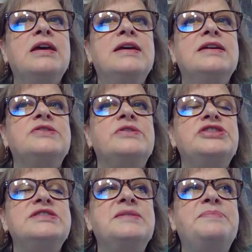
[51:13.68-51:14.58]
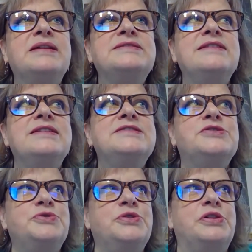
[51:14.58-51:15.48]
So it just depends on the
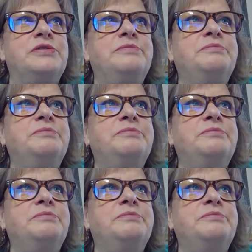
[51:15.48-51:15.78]
school.